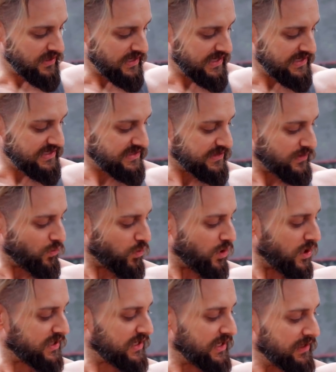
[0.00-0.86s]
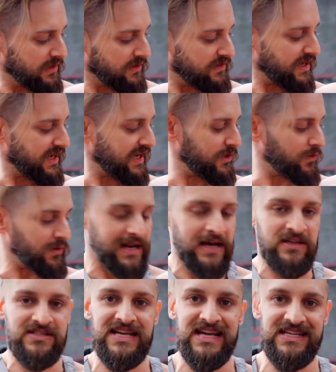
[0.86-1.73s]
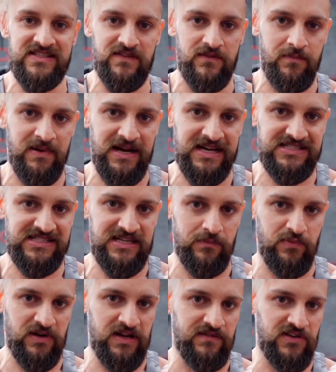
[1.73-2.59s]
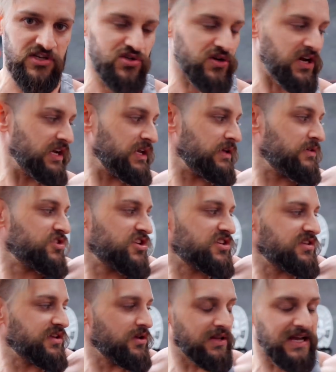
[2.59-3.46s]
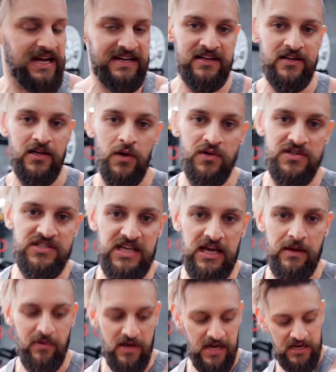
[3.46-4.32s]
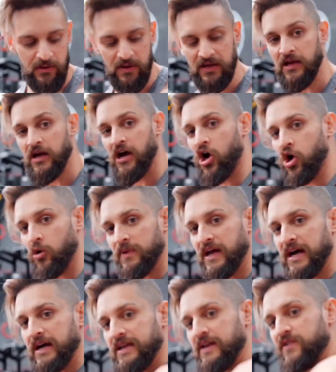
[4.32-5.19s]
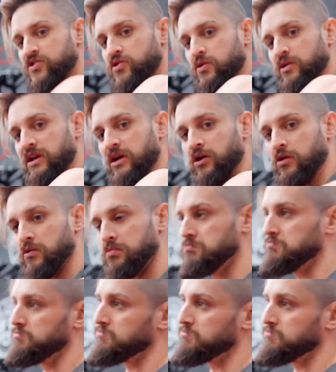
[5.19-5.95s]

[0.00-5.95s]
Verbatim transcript: is working the inner and outer heads of the bicep whenever you're training. Just little added notes there. But anyway, hope that gives you a little.